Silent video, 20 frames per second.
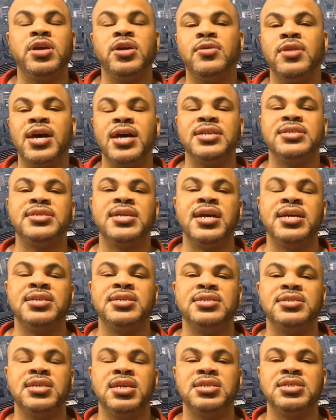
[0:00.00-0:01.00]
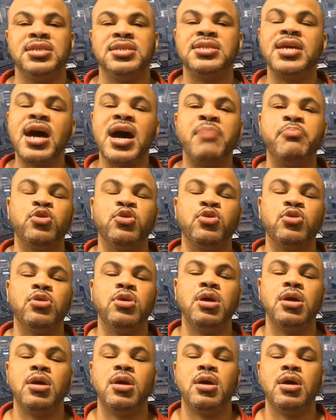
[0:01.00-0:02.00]
sites such as Hopper.
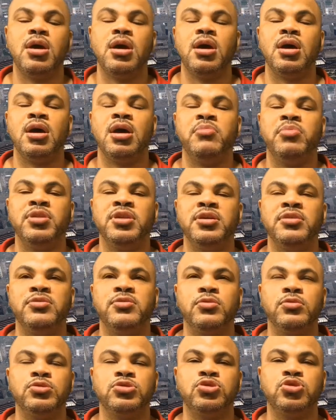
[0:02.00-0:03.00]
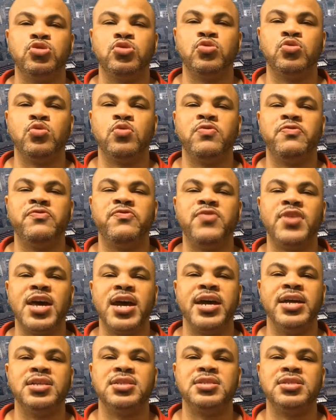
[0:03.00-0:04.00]
I believe there's Google
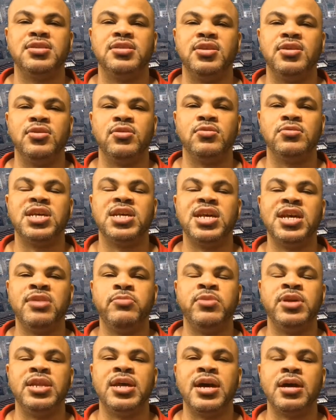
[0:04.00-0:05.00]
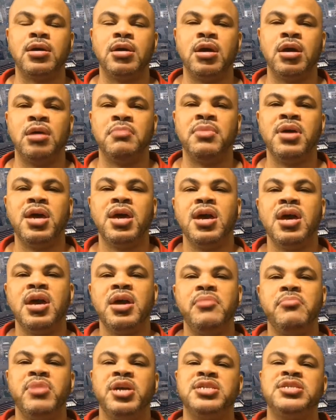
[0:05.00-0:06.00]
Flights, there's Kiwi.com.
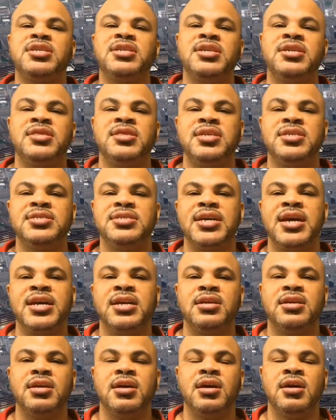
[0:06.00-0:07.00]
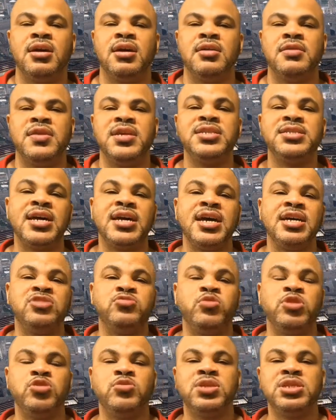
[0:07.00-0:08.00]
Basically, these sites, when
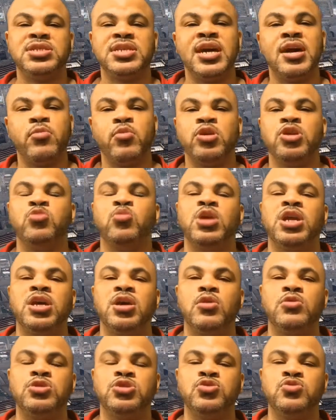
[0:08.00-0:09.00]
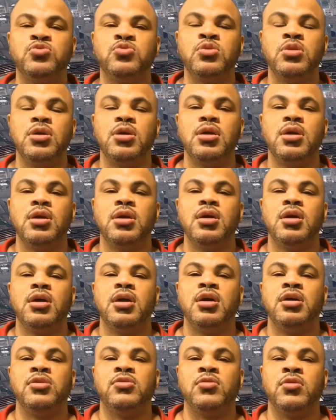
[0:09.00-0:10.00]
you decide where you want to go to,
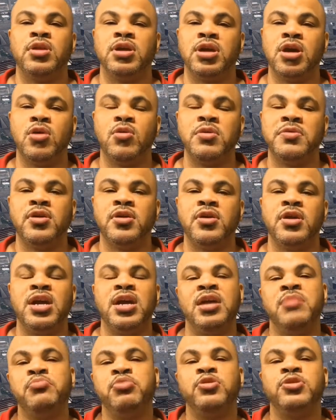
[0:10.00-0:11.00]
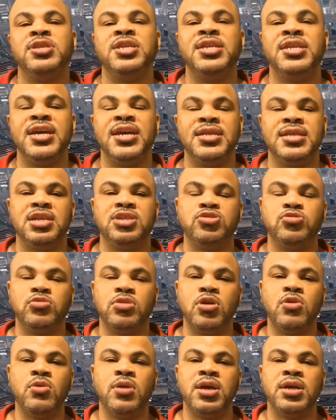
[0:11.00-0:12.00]
you're going to go in there and input the date that you're
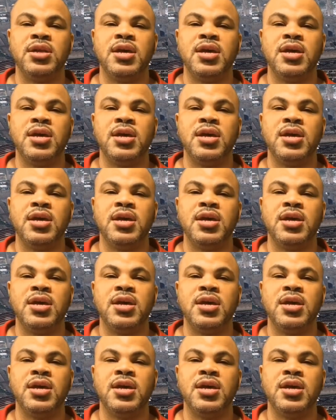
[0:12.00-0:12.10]
going,